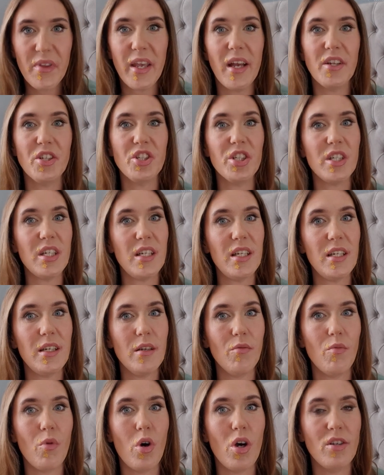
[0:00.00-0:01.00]
and
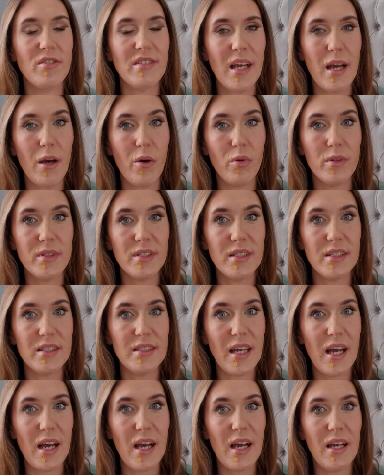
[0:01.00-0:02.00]
she was
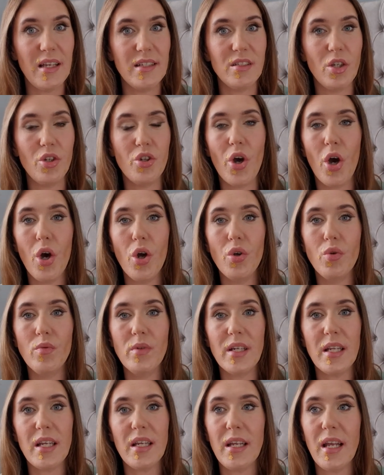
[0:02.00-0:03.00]
outed as not
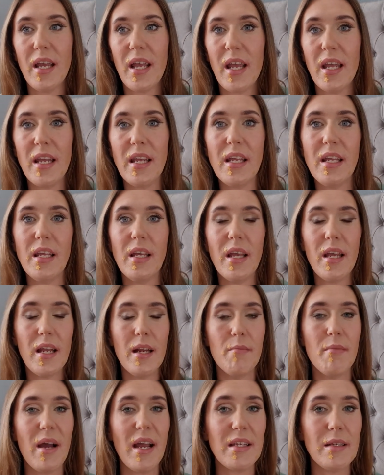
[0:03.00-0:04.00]
only a
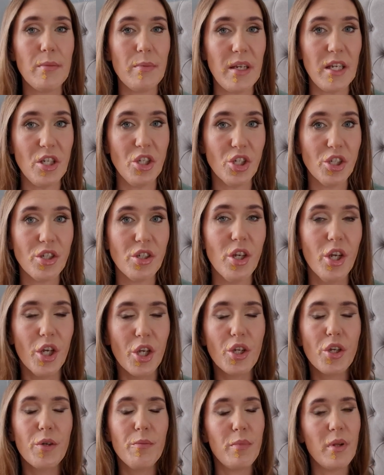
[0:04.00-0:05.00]
in my opinion
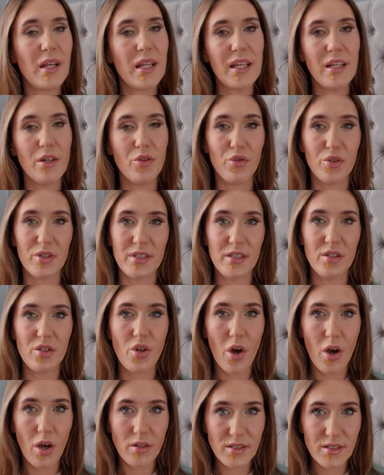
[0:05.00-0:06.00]
complete and utter
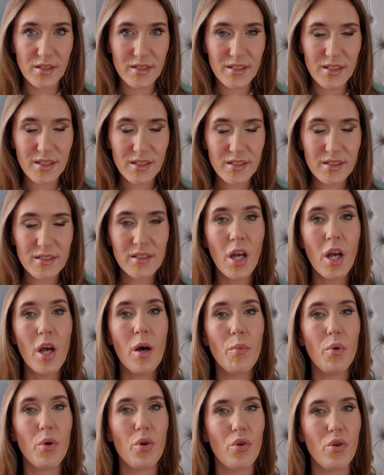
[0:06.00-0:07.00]
narcissist
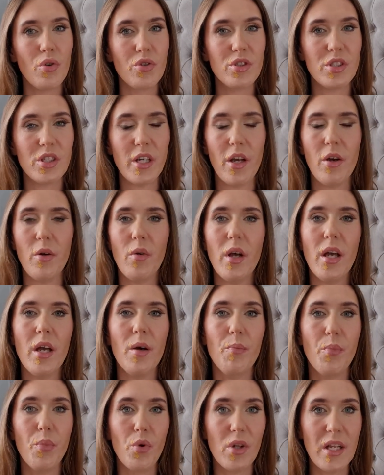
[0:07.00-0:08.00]
but also
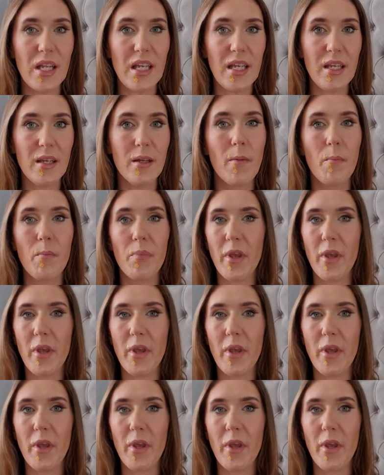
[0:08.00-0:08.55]
a bully